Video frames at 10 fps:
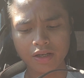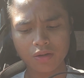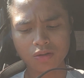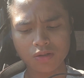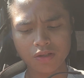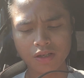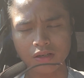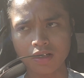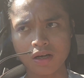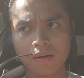also did
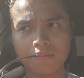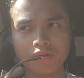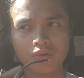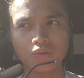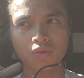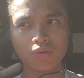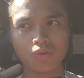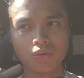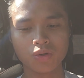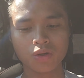
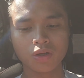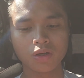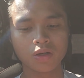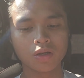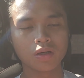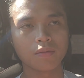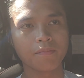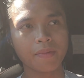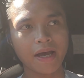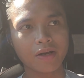2
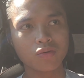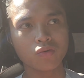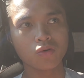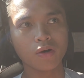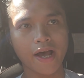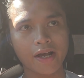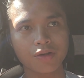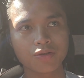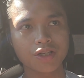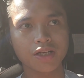manual
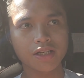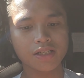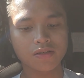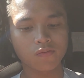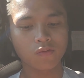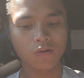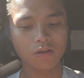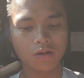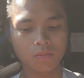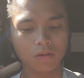AccuChecks for
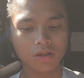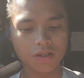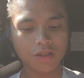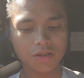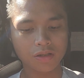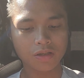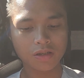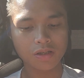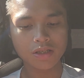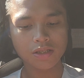their blood
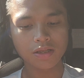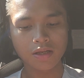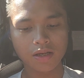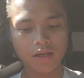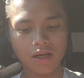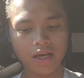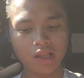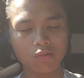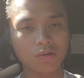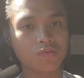sugars,
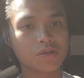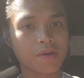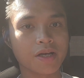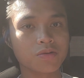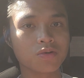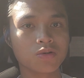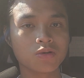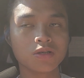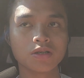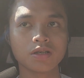and the one was
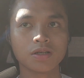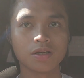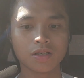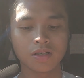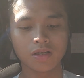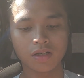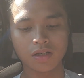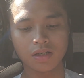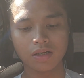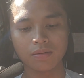manual.
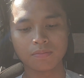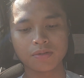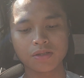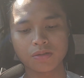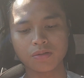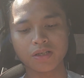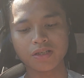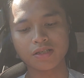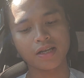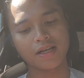So he
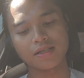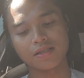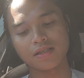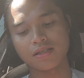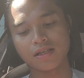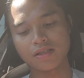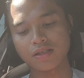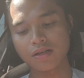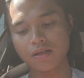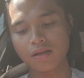just has the
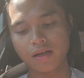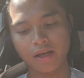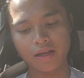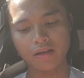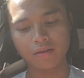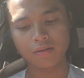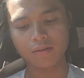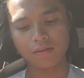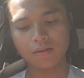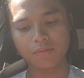sensor, and
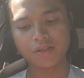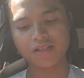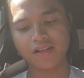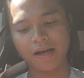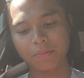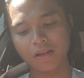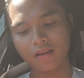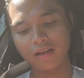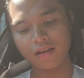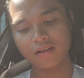we just tap the
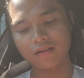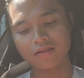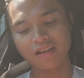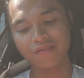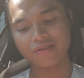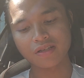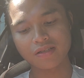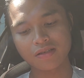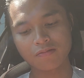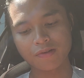thing and it gives us
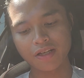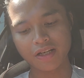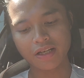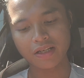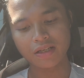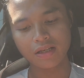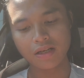the reading.